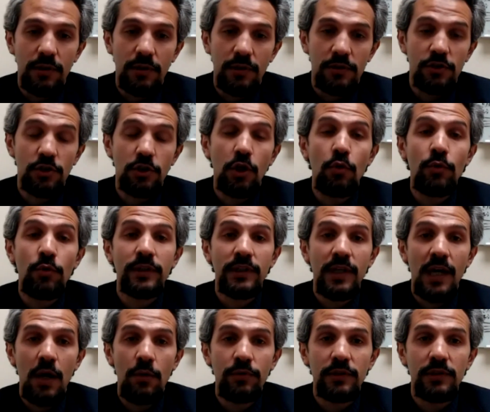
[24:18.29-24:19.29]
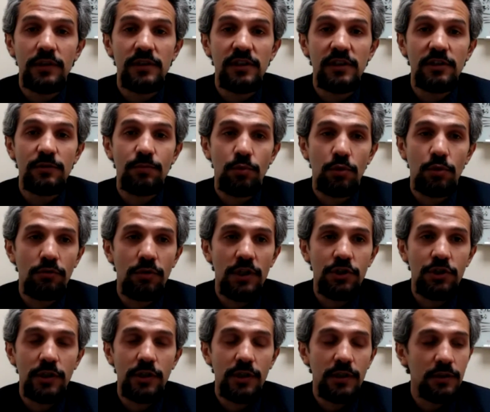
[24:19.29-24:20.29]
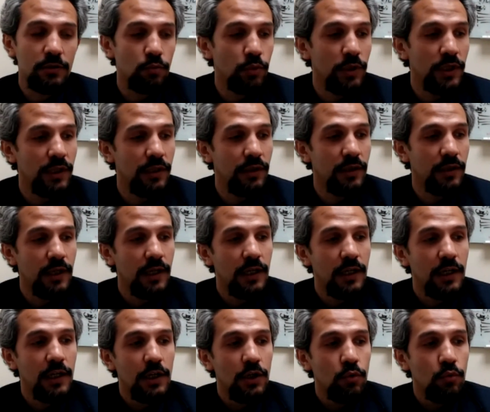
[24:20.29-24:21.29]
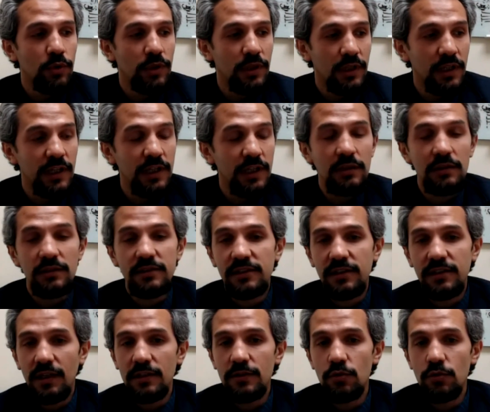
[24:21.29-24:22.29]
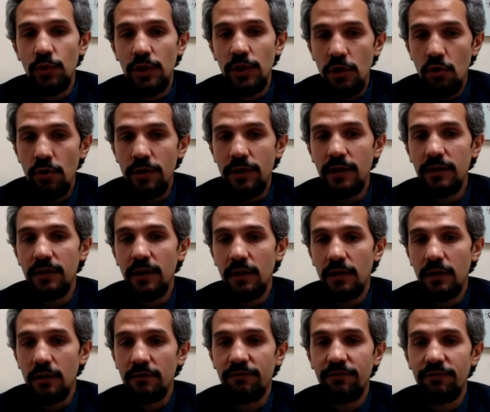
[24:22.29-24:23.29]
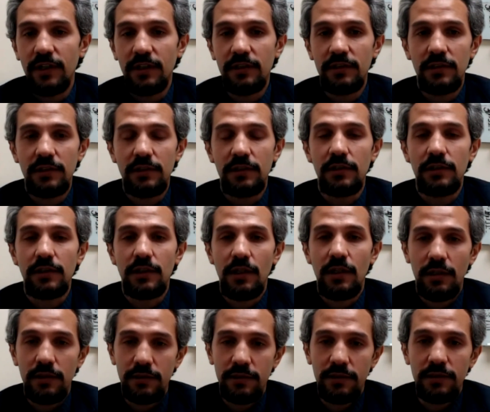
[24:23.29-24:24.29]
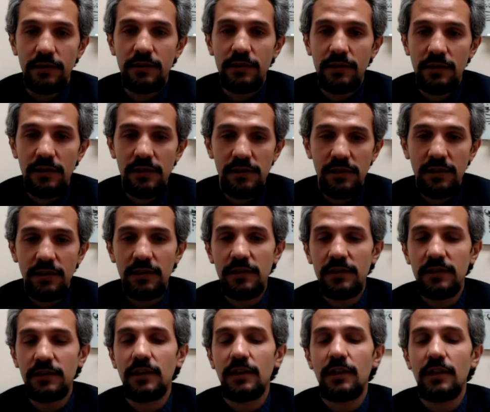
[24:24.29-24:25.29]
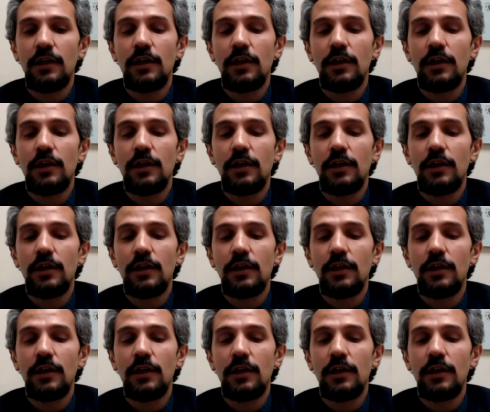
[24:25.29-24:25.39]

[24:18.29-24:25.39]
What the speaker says: slowing down the disease progression. And with glial cells, we know that they are affected in Huntington disease.